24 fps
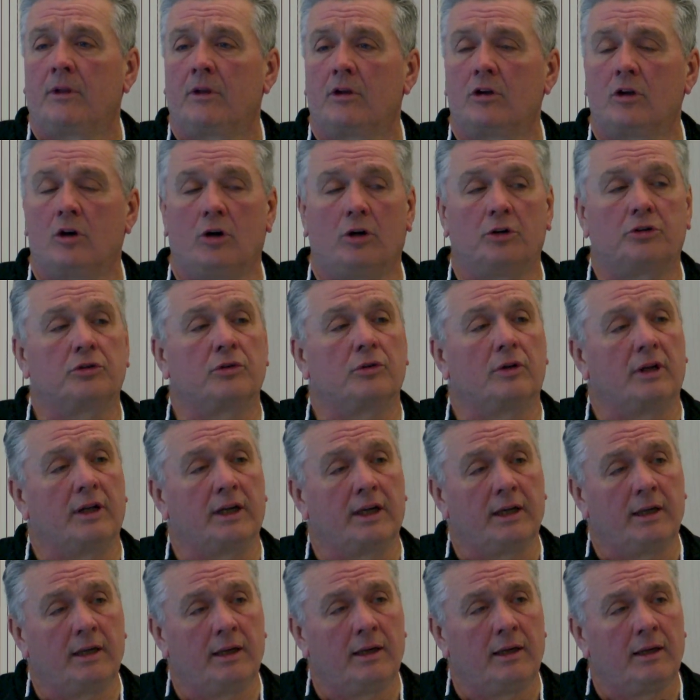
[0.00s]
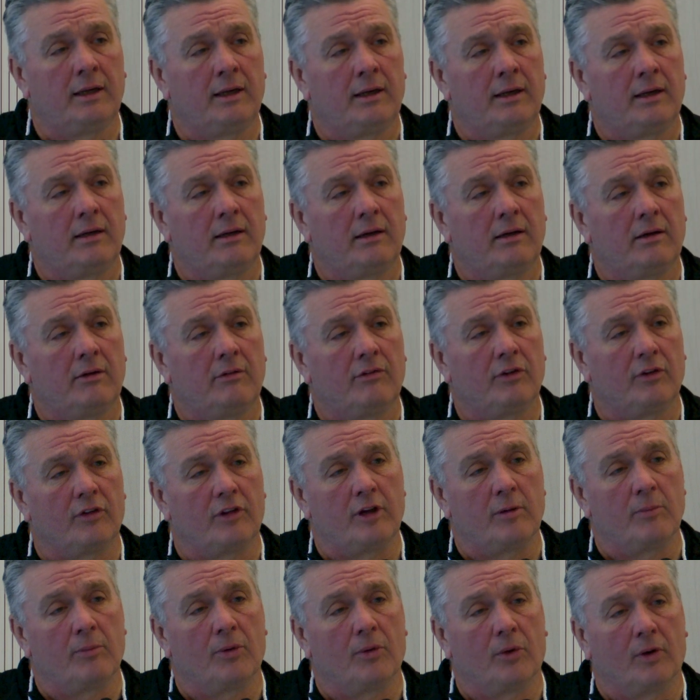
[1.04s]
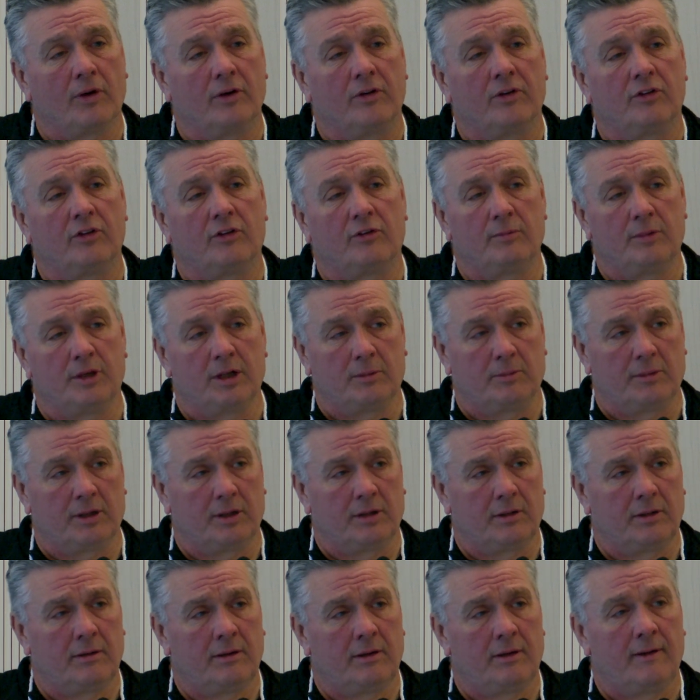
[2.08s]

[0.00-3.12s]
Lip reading: culturally for the importance of Mi'kmaq?